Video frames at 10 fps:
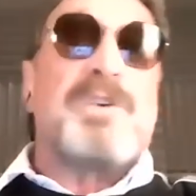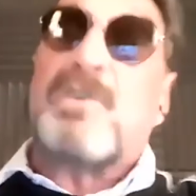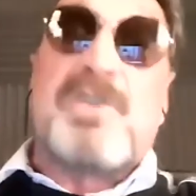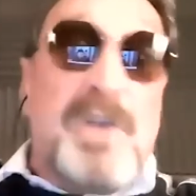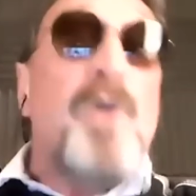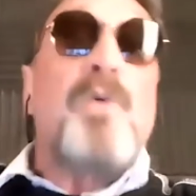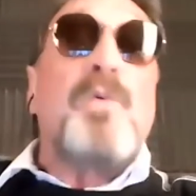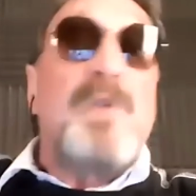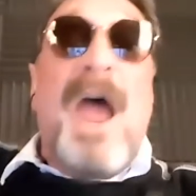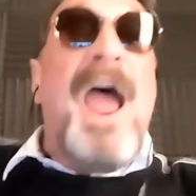
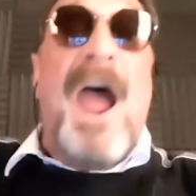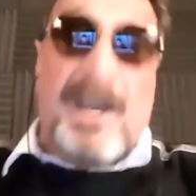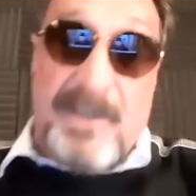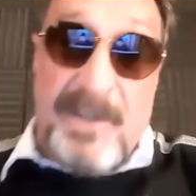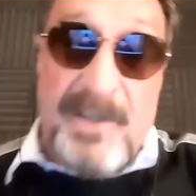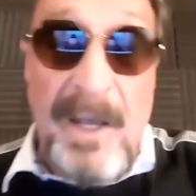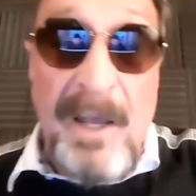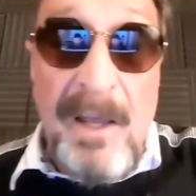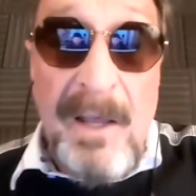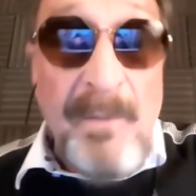stone axe.
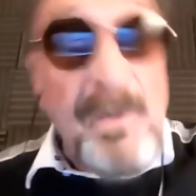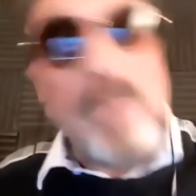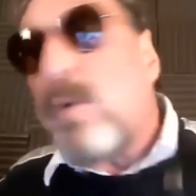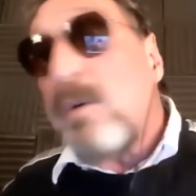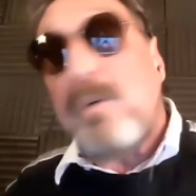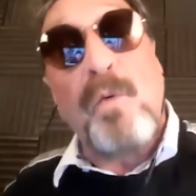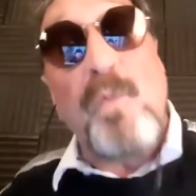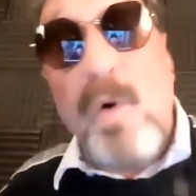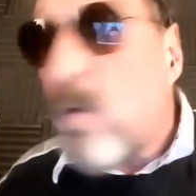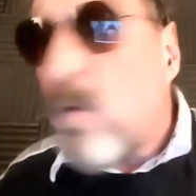But we're in the
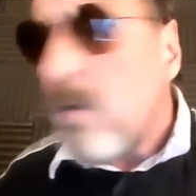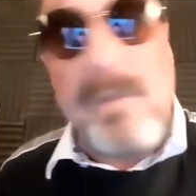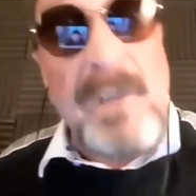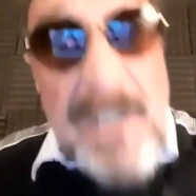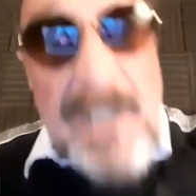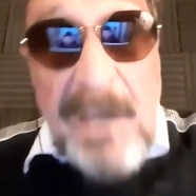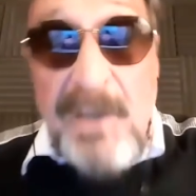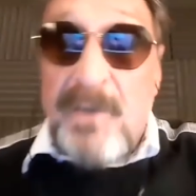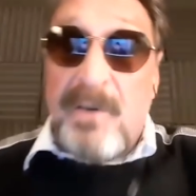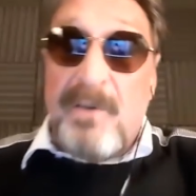world of
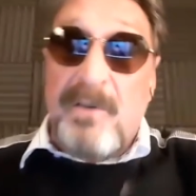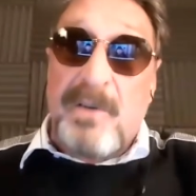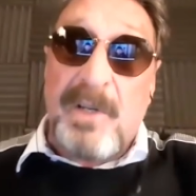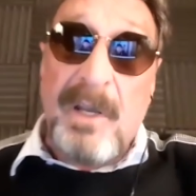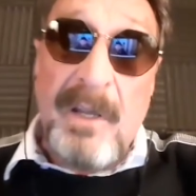lasers.